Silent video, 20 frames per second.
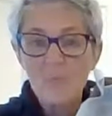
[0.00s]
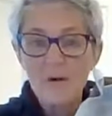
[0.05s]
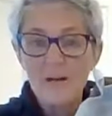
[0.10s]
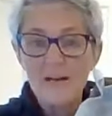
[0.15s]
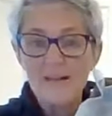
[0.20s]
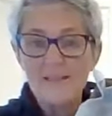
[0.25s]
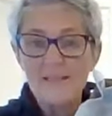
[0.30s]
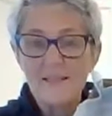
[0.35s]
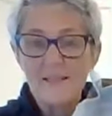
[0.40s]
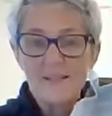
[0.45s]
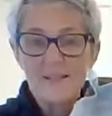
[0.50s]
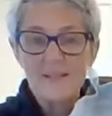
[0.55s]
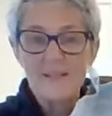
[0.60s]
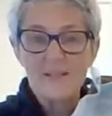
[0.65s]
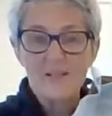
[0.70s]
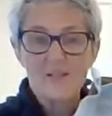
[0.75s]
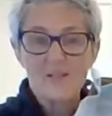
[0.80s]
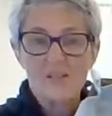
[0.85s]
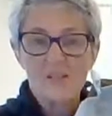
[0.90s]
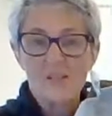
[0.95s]
What I did is I
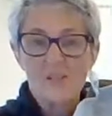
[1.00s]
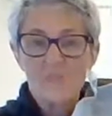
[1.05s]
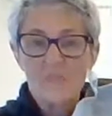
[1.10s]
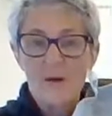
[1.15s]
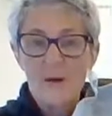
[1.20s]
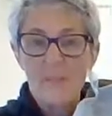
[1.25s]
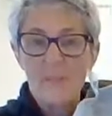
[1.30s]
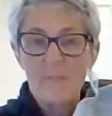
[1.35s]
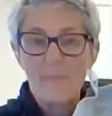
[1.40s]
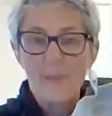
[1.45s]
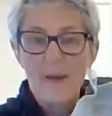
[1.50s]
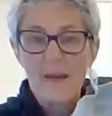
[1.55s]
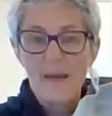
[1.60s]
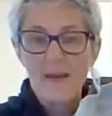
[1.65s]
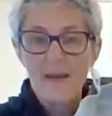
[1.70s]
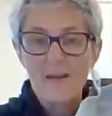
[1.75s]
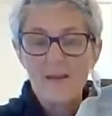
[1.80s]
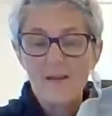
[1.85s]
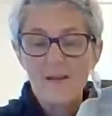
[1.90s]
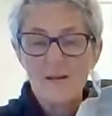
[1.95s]
actually sprayed the
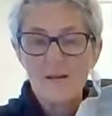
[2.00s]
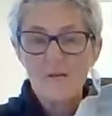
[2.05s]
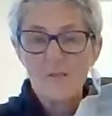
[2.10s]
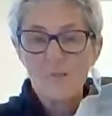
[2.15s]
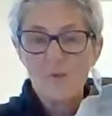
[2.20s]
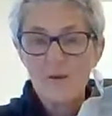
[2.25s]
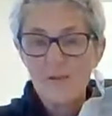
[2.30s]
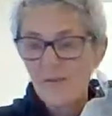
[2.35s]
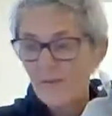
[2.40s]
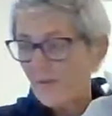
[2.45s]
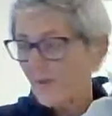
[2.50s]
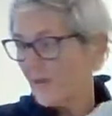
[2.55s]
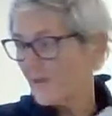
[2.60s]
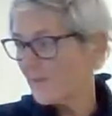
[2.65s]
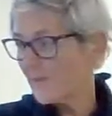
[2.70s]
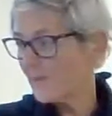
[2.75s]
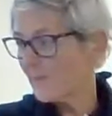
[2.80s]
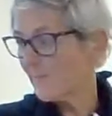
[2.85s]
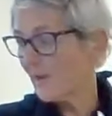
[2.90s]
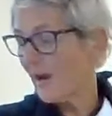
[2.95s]
pan with
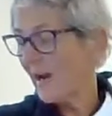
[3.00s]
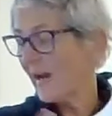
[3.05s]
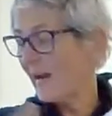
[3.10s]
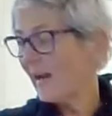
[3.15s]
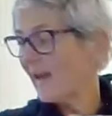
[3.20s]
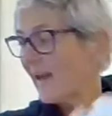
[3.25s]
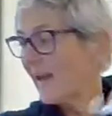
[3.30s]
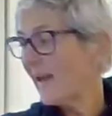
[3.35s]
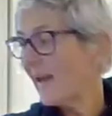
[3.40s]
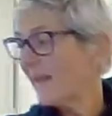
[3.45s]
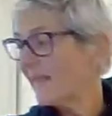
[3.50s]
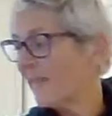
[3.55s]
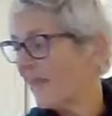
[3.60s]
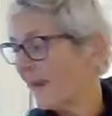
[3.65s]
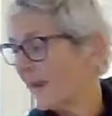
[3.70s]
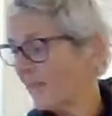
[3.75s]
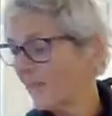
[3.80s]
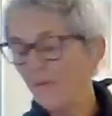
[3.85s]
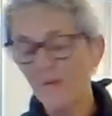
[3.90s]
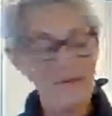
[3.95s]
spray,
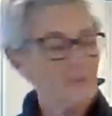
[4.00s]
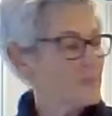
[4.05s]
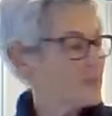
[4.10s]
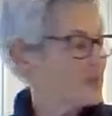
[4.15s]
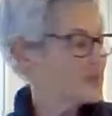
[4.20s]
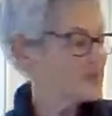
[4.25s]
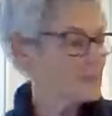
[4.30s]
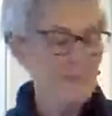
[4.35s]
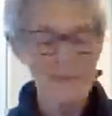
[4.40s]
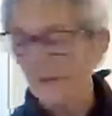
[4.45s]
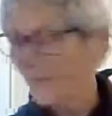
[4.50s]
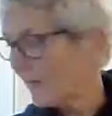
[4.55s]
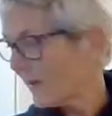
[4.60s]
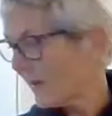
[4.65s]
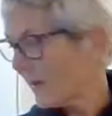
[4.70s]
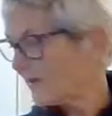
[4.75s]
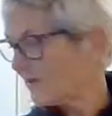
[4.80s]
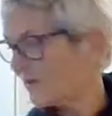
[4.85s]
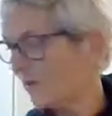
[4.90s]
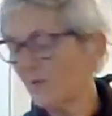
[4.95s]
then I put the parchment paper
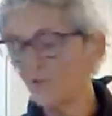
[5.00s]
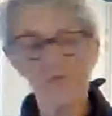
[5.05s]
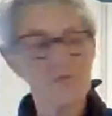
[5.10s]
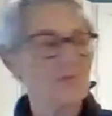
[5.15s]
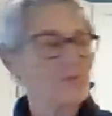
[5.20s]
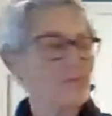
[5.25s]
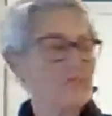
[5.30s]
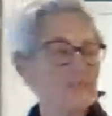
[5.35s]
down so it would sort